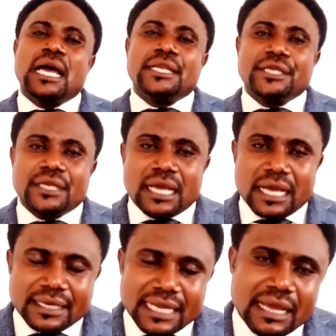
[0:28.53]

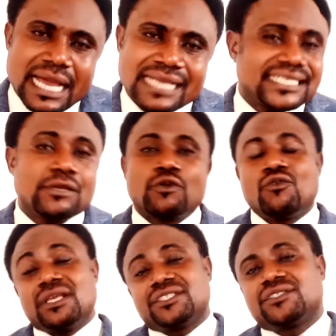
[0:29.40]
Uh, now answer your
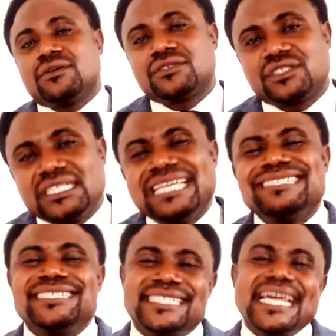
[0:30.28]
question.
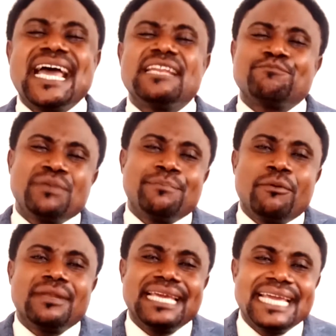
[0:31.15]
Seeing dead
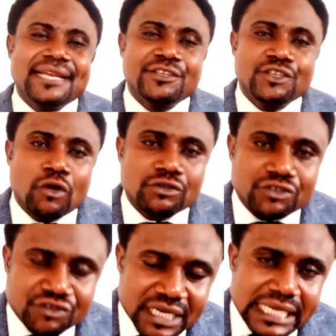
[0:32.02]
people in your
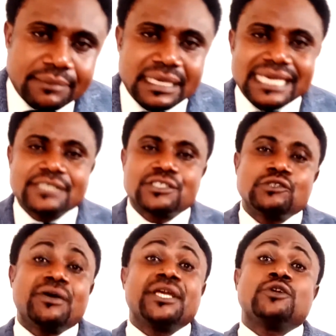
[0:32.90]
dream is
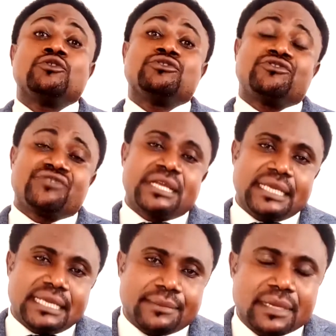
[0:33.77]
not a good
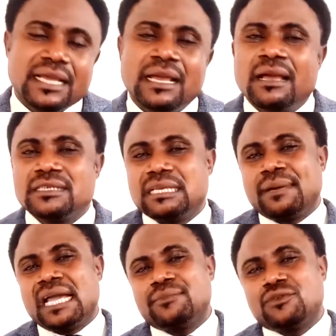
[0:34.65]
dream. The
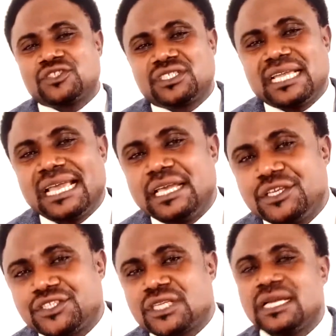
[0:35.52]
Bible
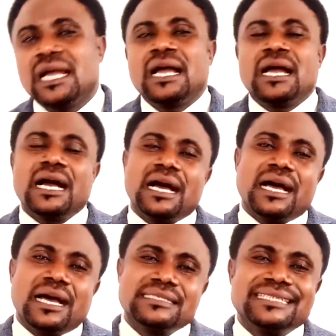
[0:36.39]
says
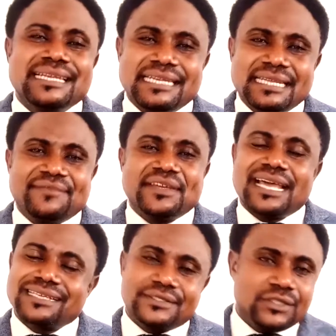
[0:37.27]
uh, the living
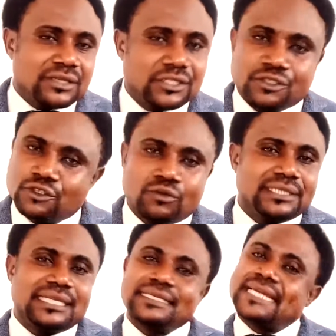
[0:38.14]
has nothing to do
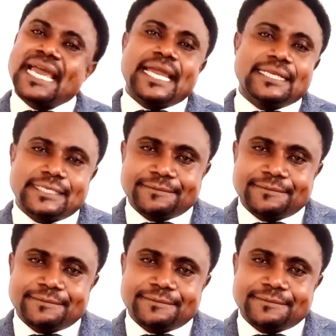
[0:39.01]
with the dead.